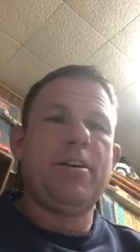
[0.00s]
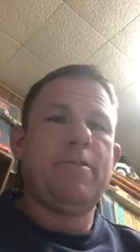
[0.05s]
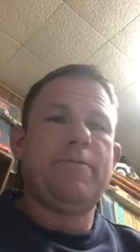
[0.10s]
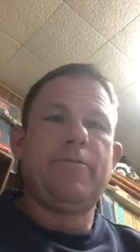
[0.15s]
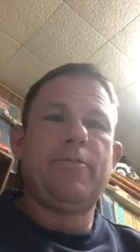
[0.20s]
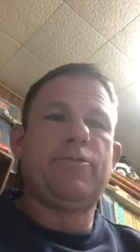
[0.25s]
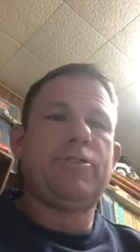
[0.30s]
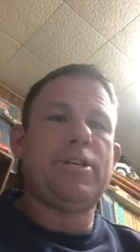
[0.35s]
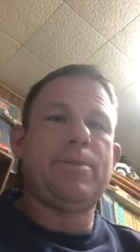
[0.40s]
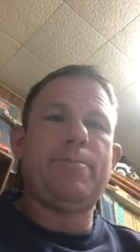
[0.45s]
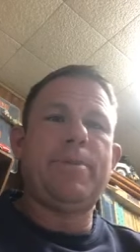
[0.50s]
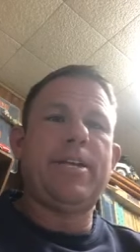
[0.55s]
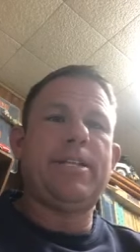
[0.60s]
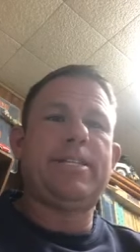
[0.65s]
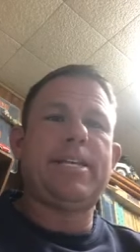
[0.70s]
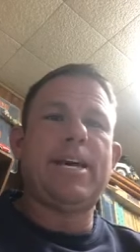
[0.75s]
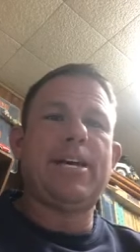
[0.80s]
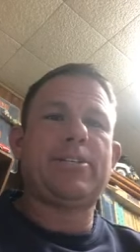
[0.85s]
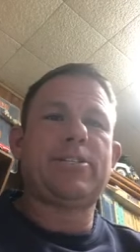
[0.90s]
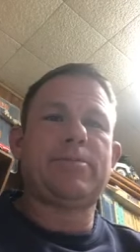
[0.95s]
You send me a
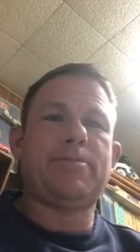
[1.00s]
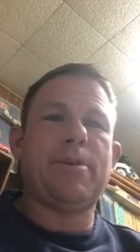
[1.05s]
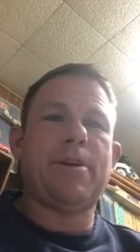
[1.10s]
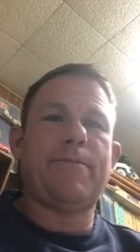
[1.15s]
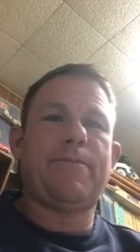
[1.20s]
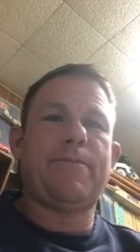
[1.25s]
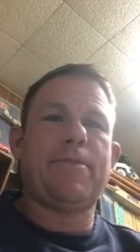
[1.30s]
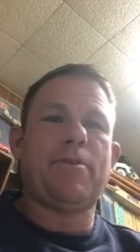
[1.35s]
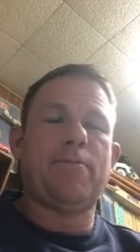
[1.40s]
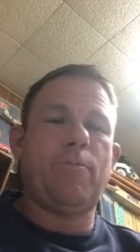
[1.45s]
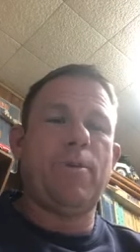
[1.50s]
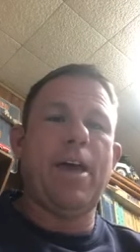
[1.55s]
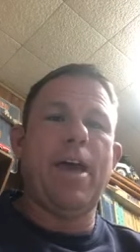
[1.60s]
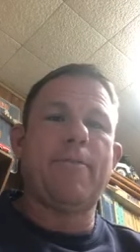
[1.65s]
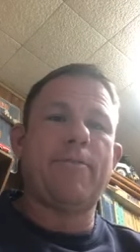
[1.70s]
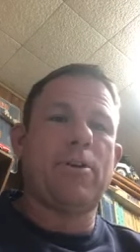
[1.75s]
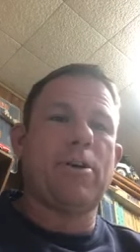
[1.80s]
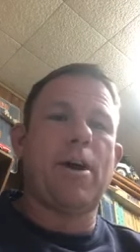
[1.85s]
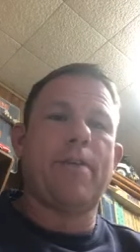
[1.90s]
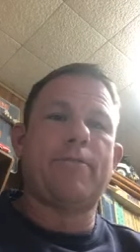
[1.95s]
text to my phone. We
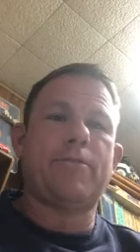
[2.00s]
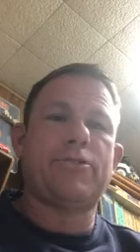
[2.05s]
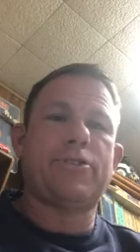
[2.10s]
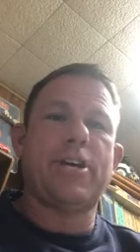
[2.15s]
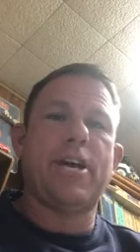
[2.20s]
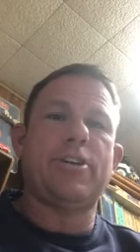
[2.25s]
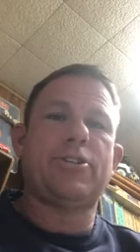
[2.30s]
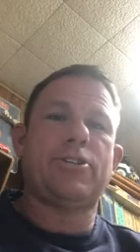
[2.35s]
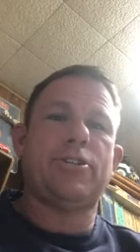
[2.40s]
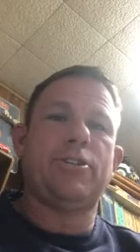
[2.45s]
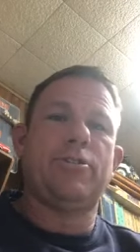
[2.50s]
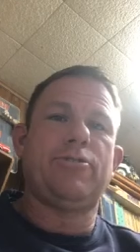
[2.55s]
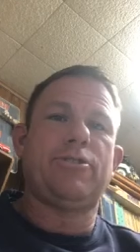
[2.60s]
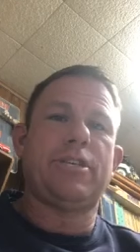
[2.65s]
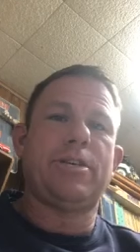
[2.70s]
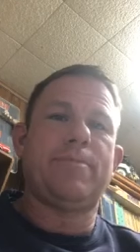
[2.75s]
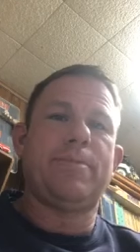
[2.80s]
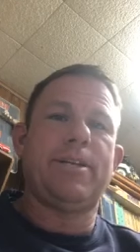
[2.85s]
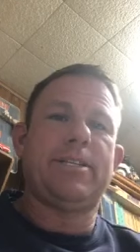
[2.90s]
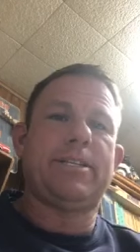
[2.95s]
have a conversation. You
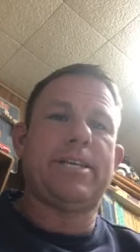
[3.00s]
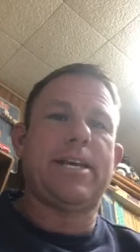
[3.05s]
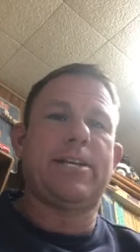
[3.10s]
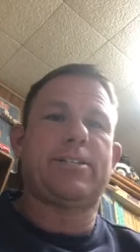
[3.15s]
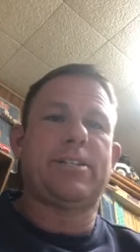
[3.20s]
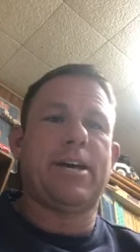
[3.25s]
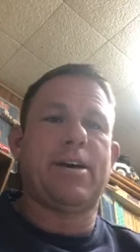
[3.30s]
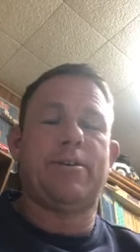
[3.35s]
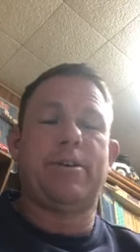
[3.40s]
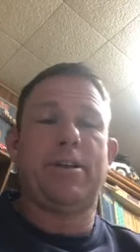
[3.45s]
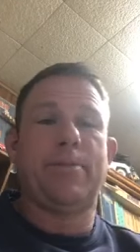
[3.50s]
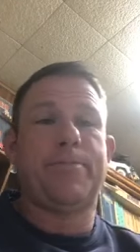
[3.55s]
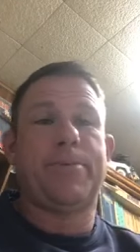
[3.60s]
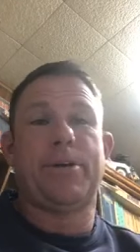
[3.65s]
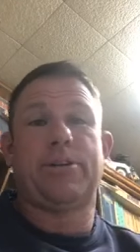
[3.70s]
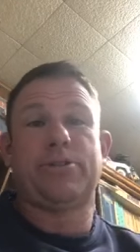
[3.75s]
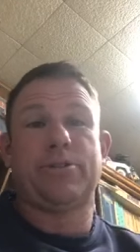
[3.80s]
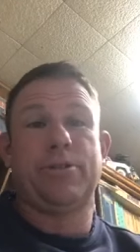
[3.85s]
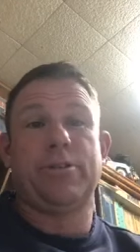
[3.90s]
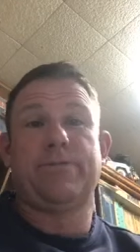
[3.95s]
send me a text. I need a
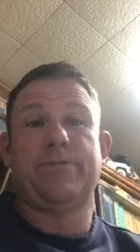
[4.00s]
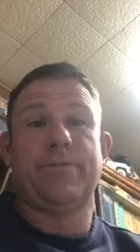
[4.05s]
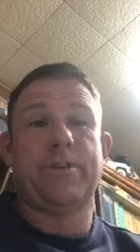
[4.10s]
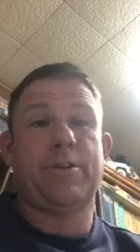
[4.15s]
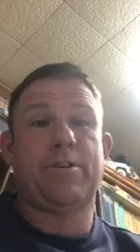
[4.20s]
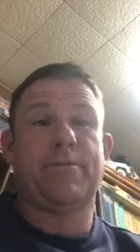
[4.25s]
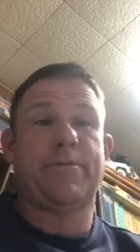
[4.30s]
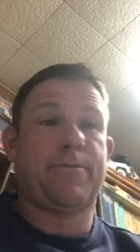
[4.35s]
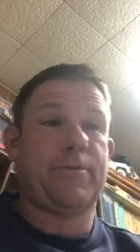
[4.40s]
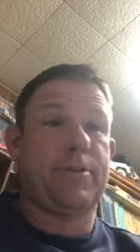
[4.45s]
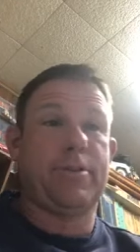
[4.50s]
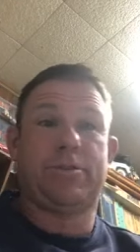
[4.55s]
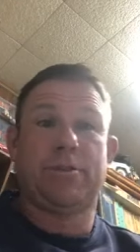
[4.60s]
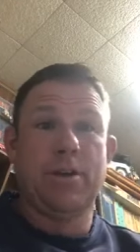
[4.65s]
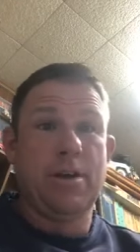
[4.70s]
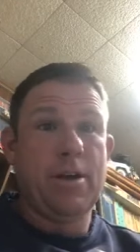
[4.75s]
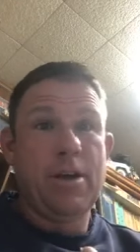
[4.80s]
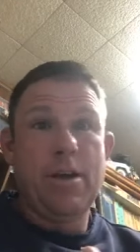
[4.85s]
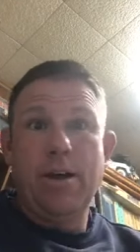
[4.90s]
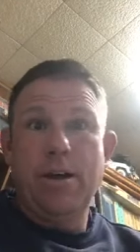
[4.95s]
picture of this fender for this
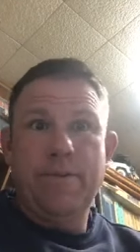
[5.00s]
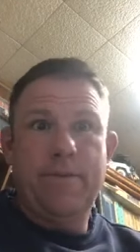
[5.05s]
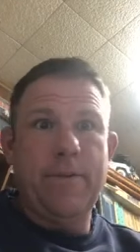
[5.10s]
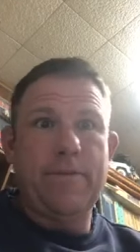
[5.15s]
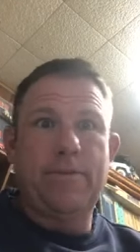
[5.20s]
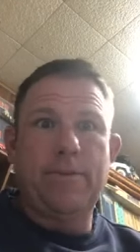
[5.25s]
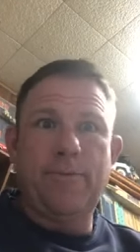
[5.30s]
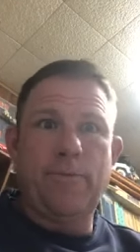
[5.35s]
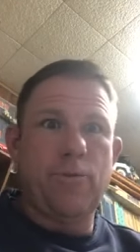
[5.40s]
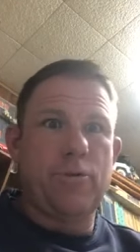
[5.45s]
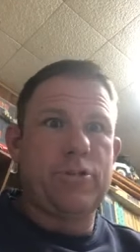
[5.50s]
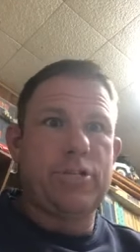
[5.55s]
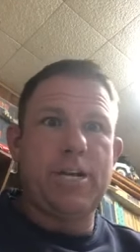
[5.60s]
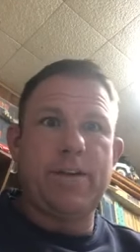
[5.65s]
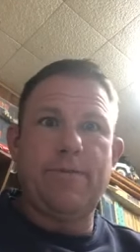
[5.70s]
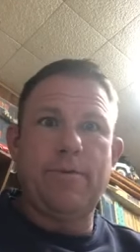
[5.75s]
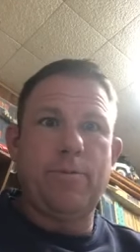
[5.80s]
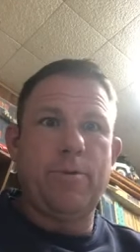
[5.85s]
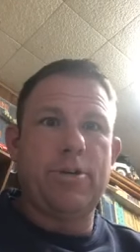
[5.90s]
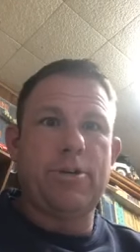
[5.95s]
54
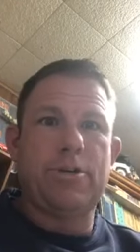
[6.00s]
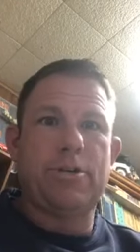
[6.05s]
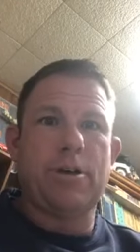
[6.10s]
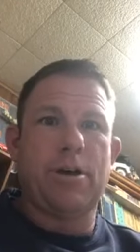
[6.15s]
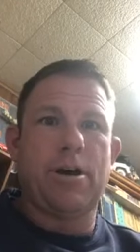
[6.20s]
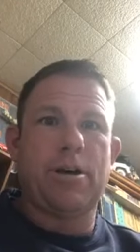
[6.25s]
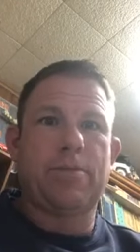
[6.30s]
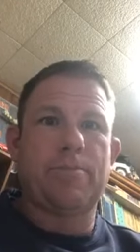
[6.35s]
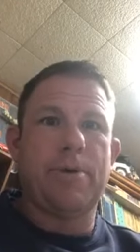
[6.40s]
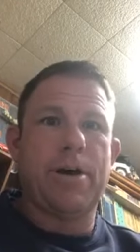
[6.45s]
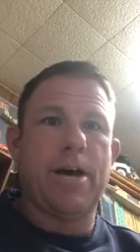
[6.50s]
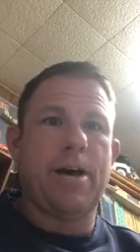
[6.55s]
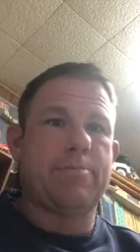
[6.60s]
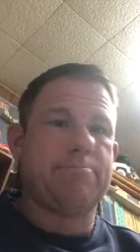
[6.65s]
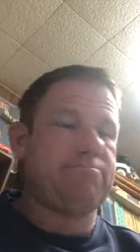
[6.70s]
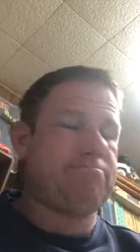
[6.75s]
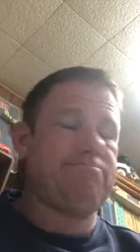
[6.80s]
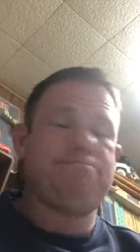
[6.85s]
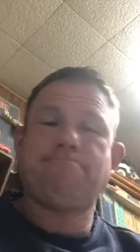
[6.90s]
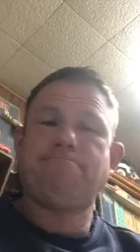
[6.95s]
Chevy we just talked
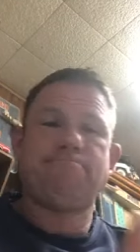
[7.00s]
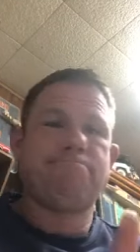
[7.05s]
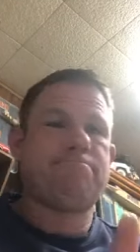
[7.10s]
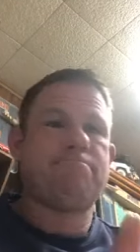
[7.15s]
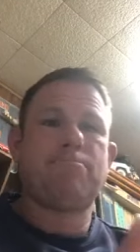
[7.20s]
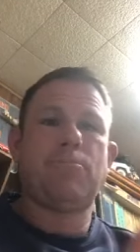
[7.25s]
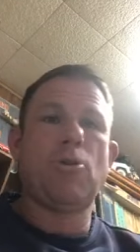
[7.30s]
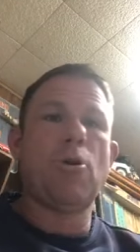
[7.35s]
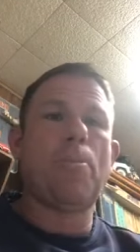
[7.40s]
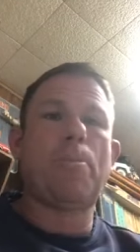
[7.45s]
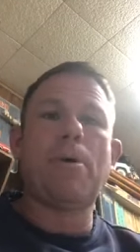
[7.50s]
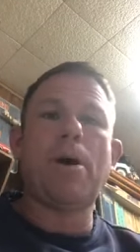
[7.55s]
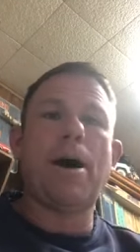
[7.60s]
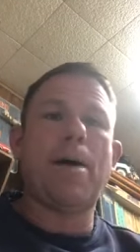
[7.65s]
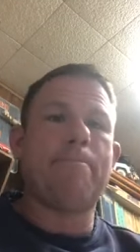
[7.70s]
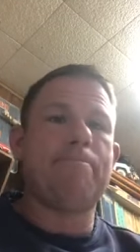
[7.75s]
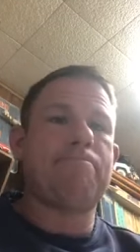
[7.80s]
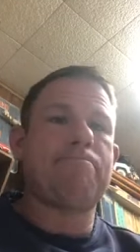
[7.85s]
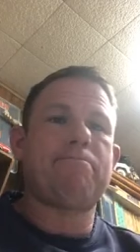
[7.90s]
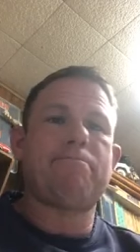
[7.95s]
about. No
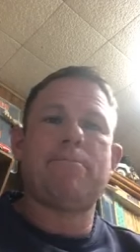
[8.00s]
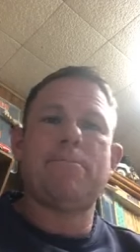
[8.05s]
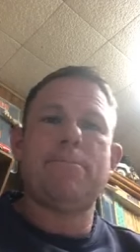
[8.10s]
problem.